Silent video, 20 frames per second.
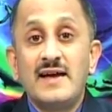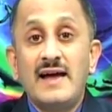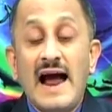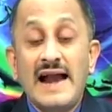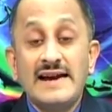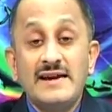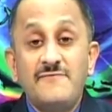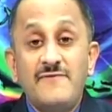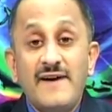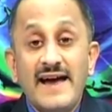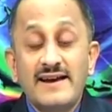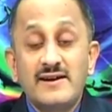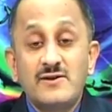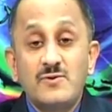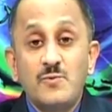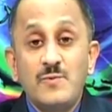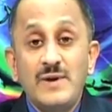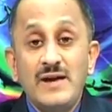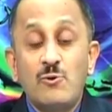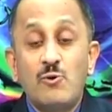And in fact,
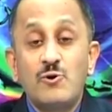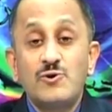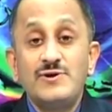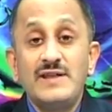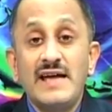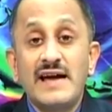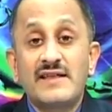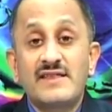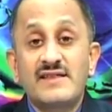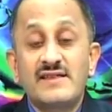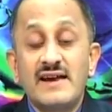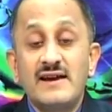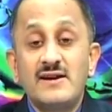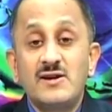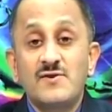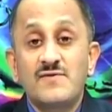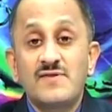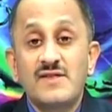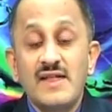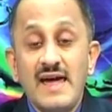we go to the extent
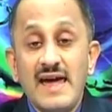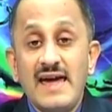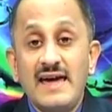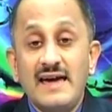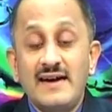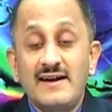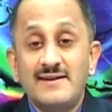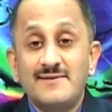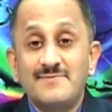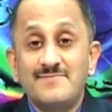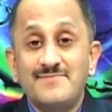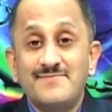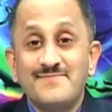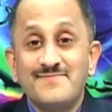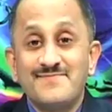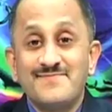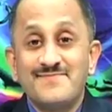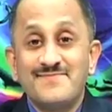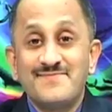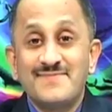of saying
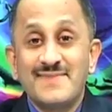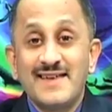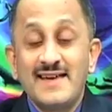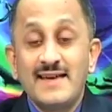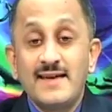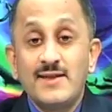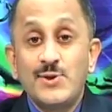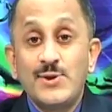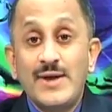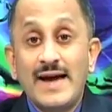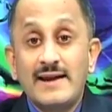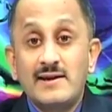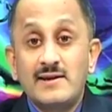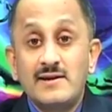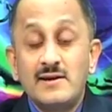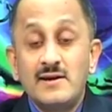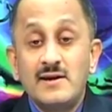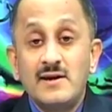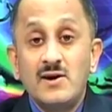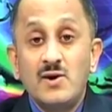that
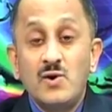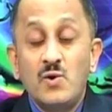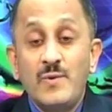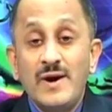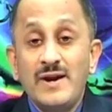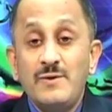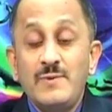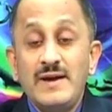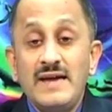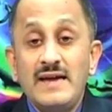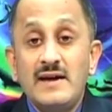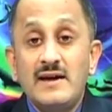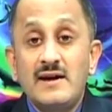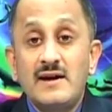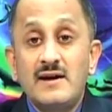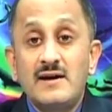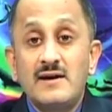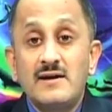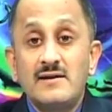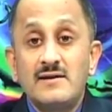when we
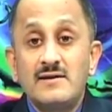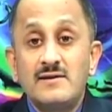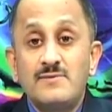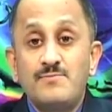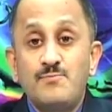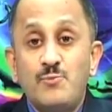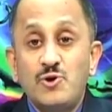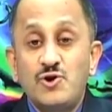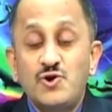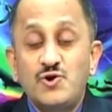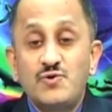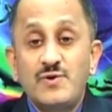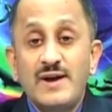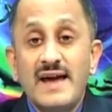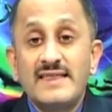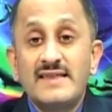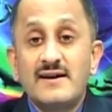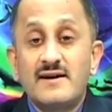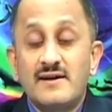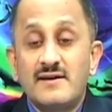put
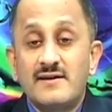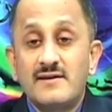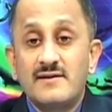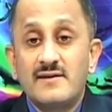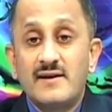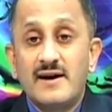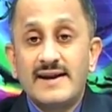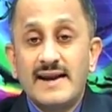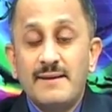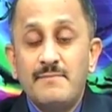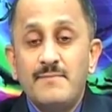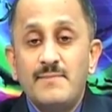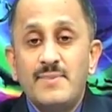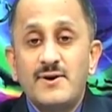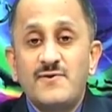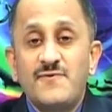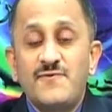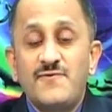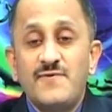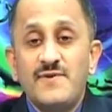together a number
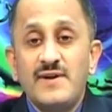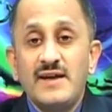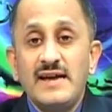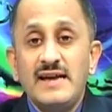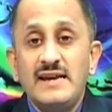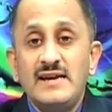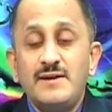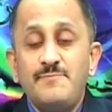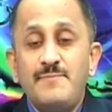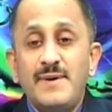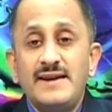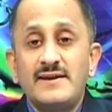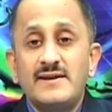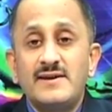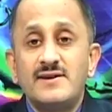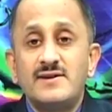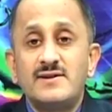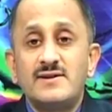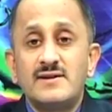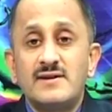of
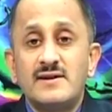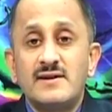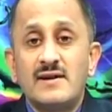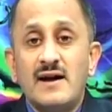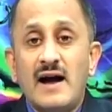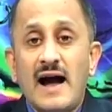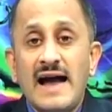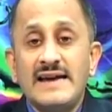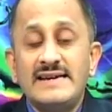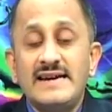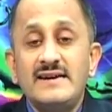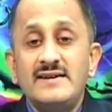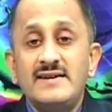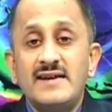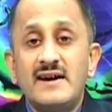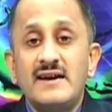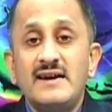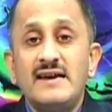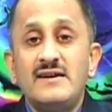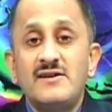independent
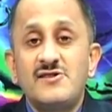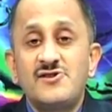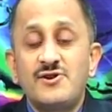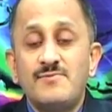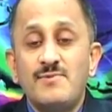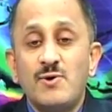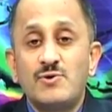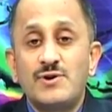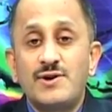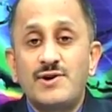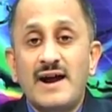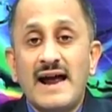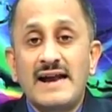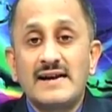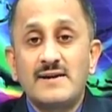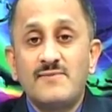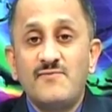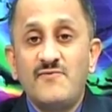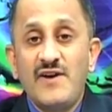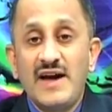identically distributed
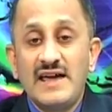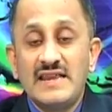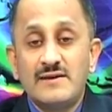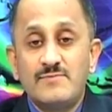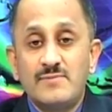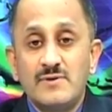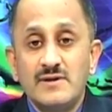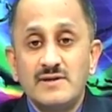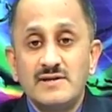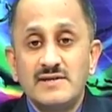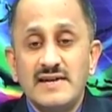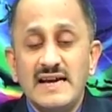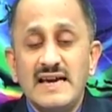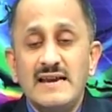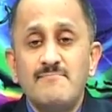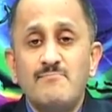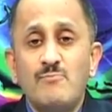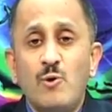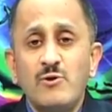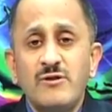random variables,
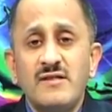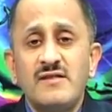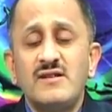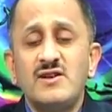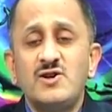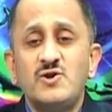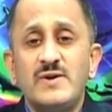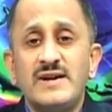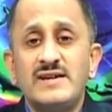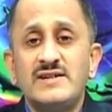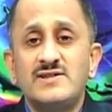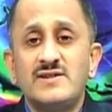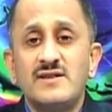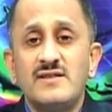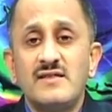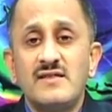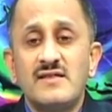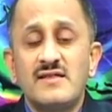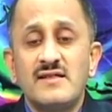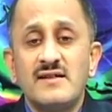in most
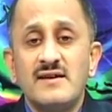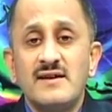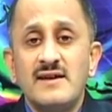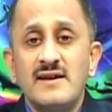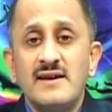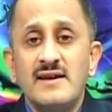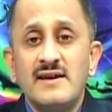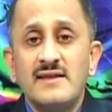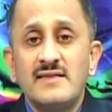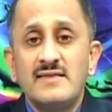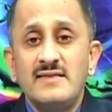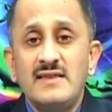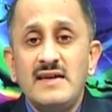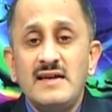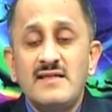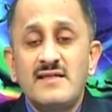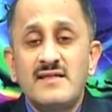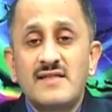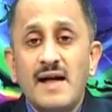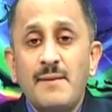situations
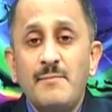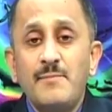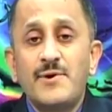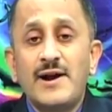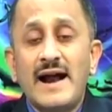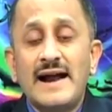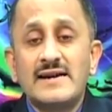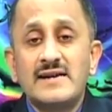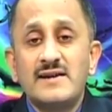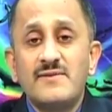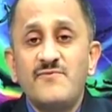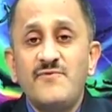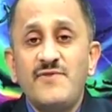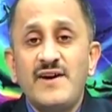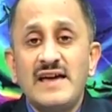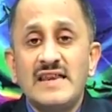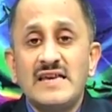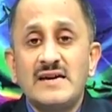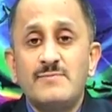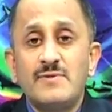the some random
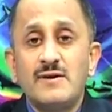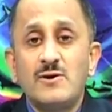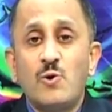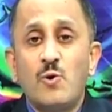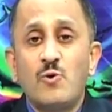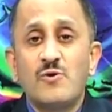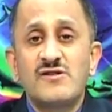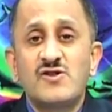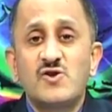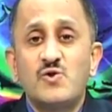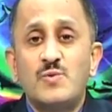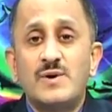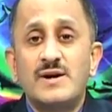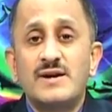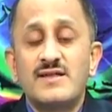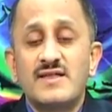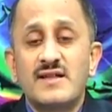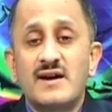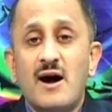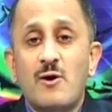variable goes
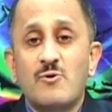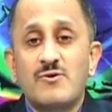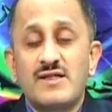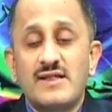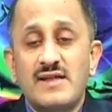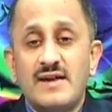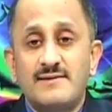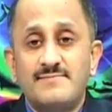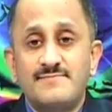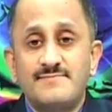towards the Gaussian.